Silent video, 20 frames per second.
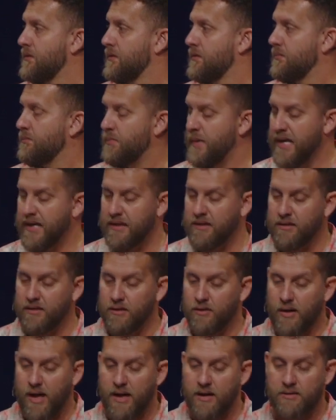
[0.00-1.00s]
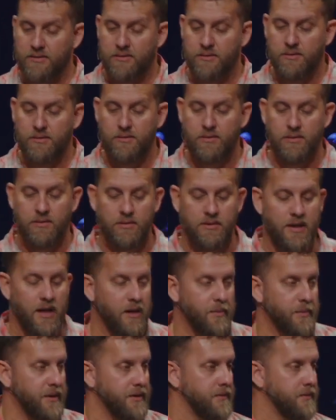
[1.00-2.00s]
Make gratitude
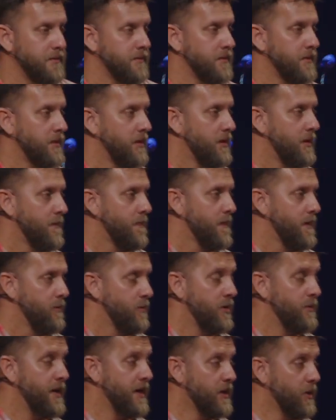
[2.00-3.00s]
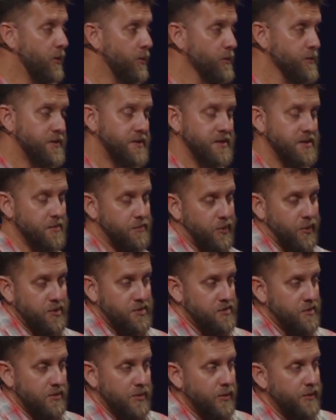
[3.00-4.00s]
common. One of my goals, just a
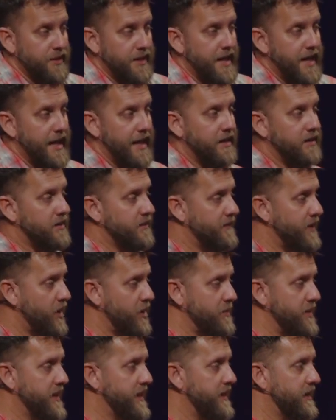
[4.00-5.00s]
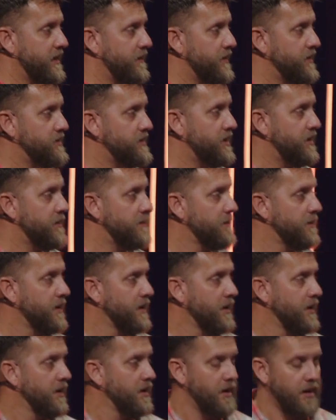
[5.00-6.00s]
personal goal that I had at the very beginning of this year,
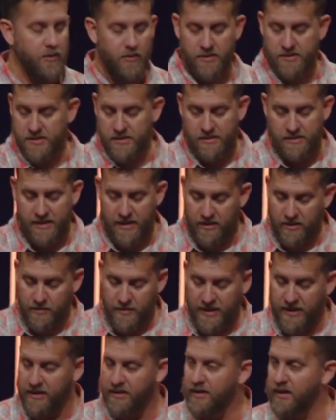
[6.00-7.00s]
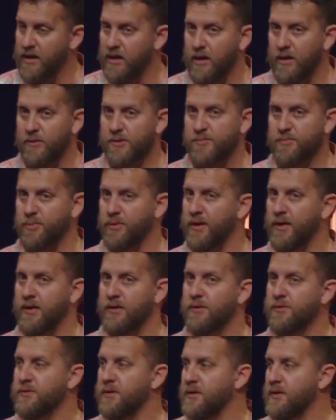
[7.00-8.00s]
I was sitting down at the beginning of the year. I always pray,
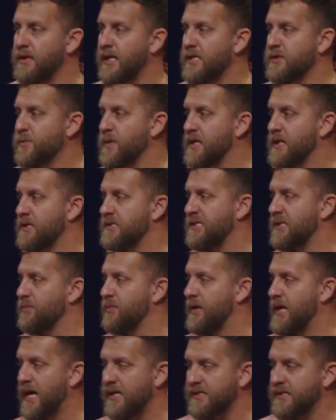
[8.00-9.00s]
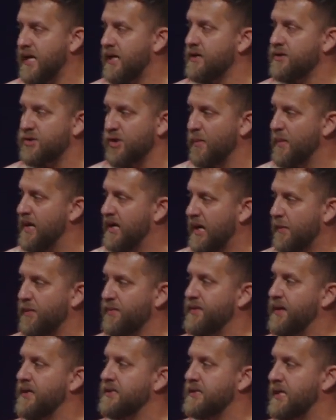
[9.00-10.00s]
usually the last week of December, and ask God to show me a couple
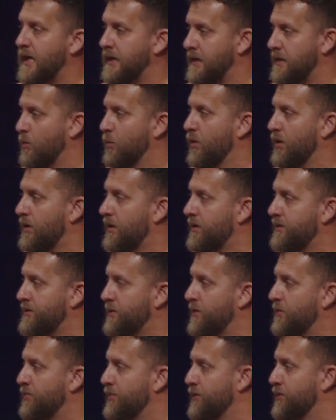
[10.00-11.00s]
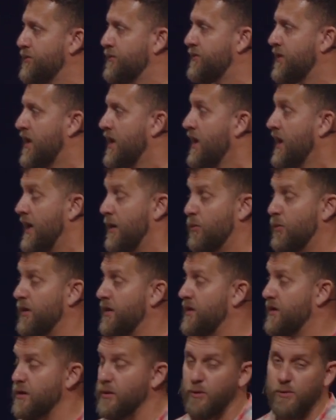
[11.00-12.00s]
things that I need to work on to improve. And one of
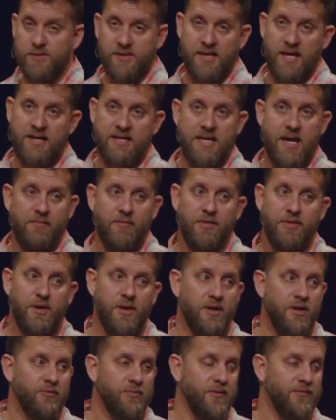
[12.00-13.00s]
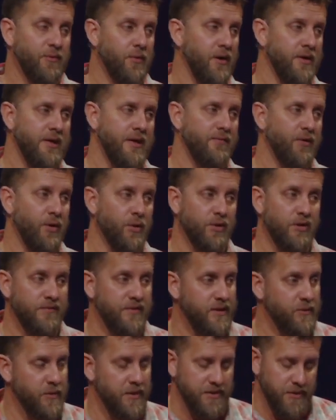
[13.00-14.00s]
the goals that I'd never thought of before, I'd never heard of
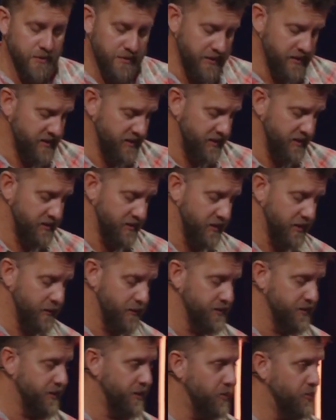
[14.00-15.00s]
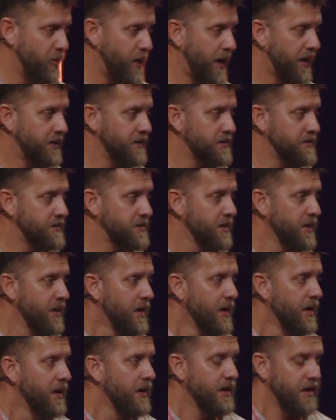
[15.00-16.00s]
anyone doing this, I just thought it was a good practice.
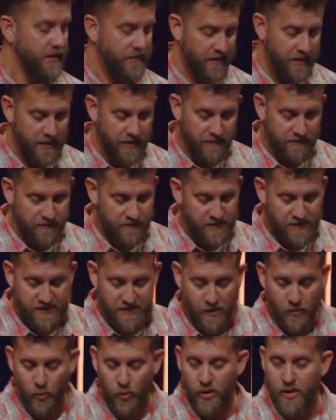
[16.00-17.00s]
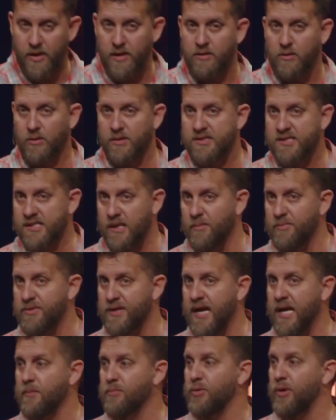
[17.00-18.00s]
That if, if someone or
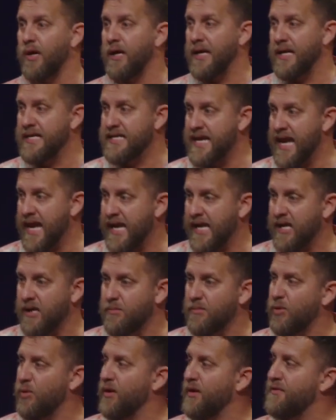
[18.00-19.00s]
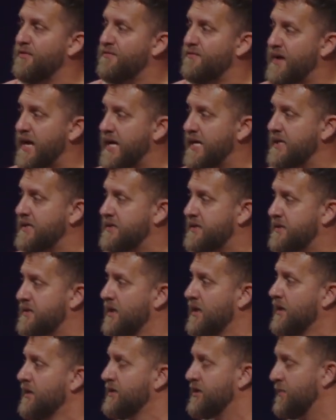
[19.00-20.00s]
something brought a name or a face
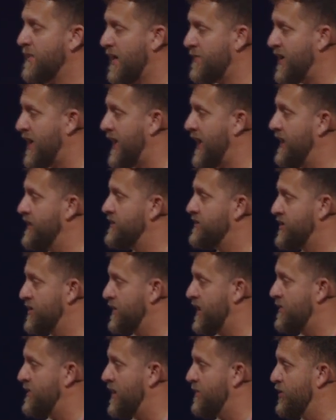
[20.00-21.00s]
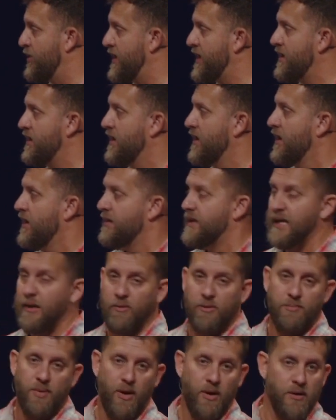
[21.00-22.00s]
to my mind, to my memory, that I
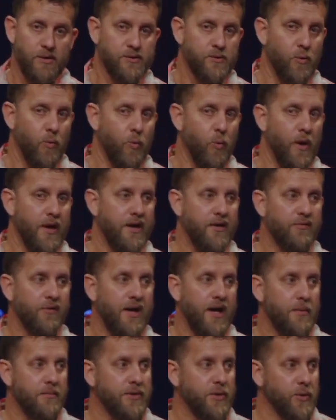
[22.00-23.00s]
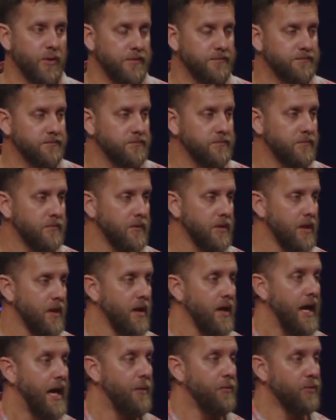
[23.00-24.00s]
would pause whatever I'm doing.
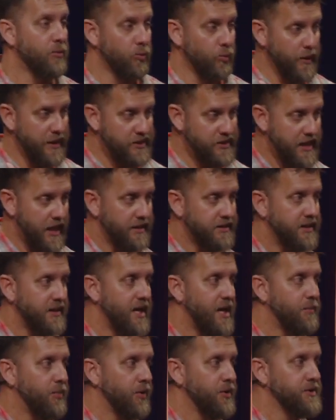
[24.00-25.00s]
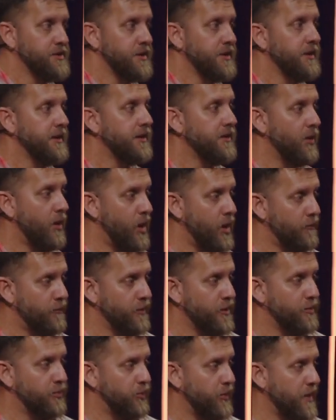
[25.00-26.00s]
I would reach out to that person and either
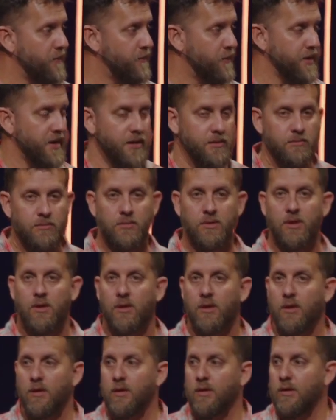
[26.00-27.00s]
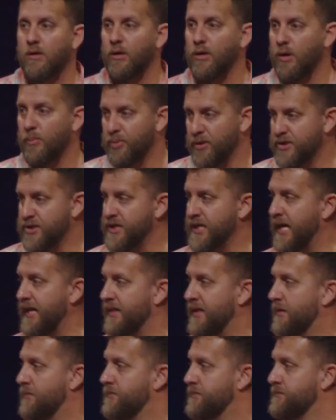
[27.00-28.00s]
offer to pray for them or appreciate
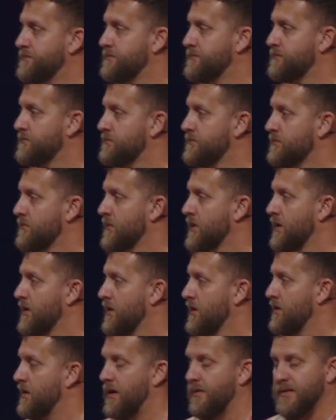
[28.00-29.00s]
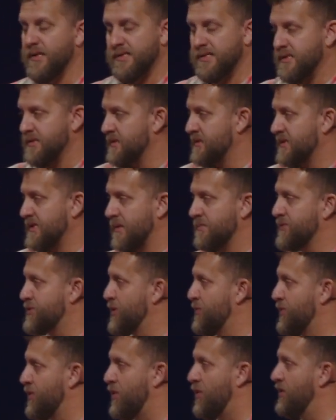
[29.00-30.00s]
them. Now, this isn't some
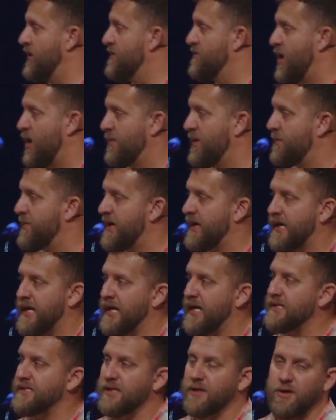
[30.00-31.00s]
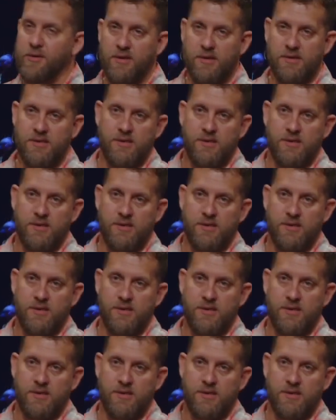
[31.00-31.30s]
super holy moment, but can I tell you, this has